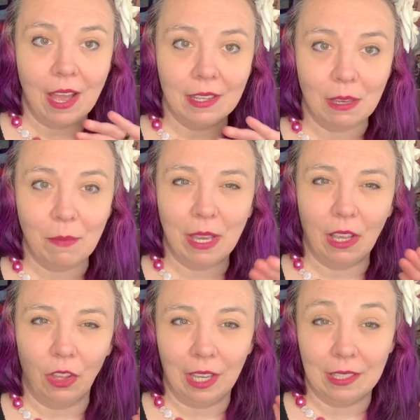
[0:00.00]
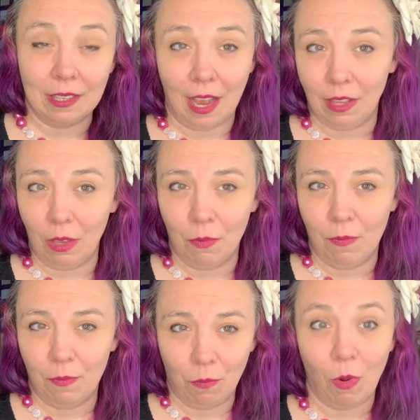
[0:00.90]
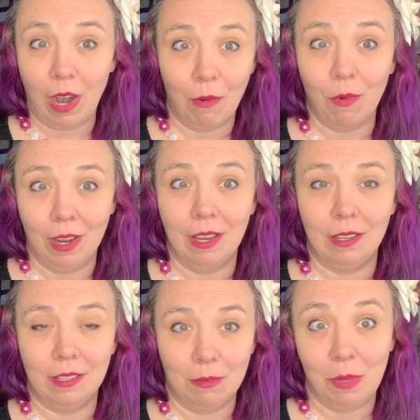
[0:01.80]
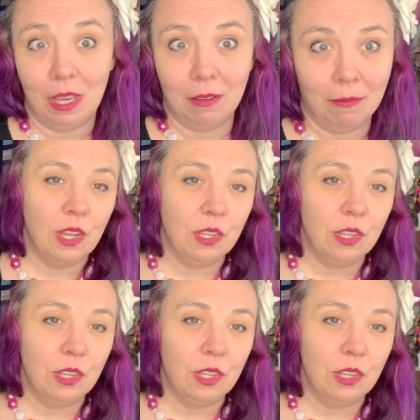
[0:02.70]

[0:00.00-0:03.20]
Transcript: and to make it look exactly what I want it to be.